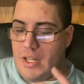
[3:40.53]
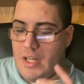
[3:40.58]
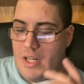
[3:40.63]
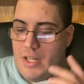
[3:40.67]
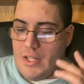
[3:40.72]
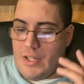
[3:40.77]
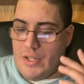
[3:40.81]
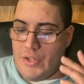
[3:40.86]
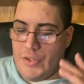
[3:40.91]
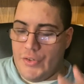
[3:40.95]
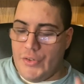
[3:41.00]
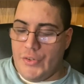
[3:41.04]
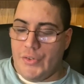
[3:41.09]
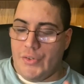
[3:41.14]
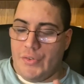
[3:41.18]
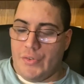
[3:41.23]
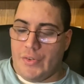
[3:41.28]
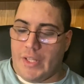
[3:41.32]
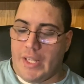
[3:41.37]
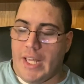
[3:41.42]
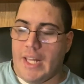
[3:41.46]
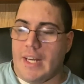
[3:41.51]

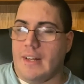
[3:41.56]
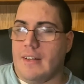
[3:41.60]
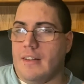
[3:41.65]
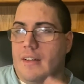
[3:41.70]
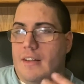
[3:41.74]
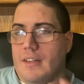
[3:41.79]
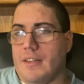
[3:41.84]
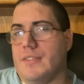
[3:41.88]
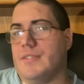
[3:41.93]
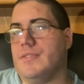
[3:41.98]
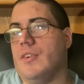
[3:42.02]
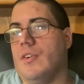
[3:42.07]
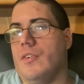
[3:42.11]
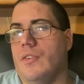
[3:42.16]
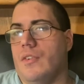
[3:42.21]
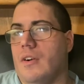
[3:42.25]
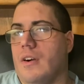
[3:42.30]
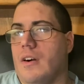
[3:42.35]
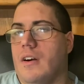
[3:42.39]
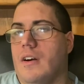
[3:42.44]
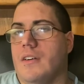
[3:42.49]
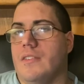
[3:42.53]
you get another phone
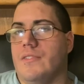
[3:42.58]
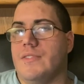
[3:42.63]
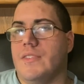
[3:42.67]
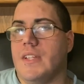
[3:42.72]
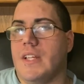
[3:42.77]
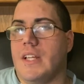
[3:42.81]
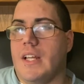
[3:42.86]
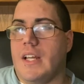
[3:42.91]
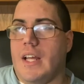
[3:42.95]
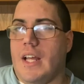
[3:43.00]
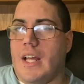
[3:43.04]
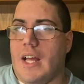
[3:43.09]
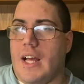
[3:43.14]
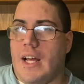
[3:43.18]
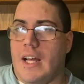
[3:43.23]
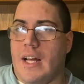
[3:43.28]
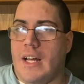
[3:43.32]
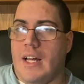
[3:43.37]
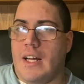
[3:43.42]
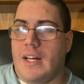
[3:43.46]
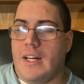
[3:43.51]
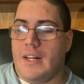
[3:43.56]
call.
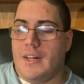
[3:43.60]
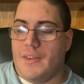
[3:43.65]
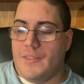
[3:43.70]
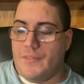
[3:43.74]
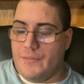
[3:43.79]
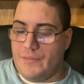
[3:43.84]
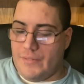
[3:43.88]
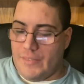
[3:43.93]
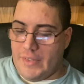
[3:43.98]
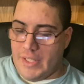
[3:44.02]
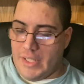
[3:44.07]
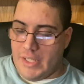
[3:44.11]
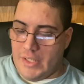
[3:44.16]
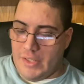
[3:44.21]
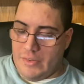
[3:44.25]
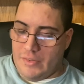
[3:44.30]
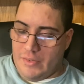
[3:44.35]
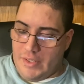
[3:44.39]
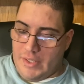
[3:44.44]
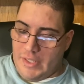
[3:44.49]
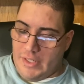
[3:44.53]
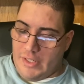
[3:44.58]
Um, you
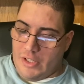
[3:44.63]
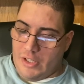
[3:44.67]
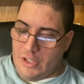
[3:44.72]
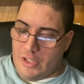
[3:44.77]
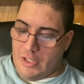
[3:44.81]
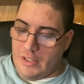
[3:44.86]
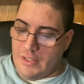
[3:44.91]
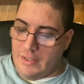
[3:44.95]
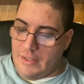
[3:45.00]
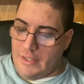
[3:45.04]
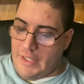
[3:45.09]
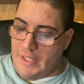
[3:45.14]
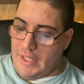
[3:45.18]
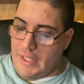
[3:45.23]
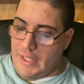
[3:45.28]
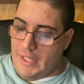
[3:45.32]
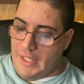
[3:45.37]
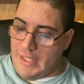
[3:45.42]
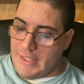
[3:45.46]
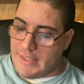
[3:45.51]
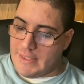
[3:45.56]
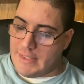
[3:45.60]
know, currently
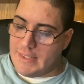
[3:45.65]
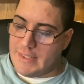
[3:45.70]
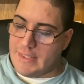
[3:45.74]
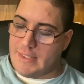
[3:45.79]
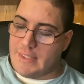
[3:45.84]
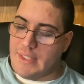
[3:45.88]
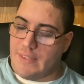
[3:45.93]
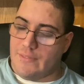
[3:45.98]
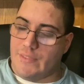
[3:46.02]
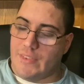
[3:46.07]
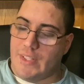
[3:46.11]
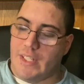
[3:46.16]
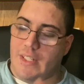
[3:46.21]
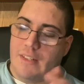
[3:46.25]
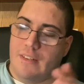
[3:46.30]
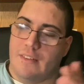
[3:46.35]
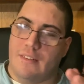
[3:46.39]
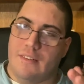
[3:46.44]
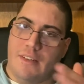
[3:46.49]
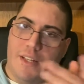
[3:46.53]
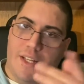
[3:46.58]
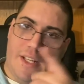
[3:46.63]
it's
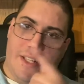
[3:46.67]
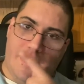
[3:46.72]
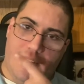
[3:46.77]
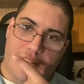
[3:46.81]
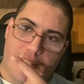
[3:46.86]
something like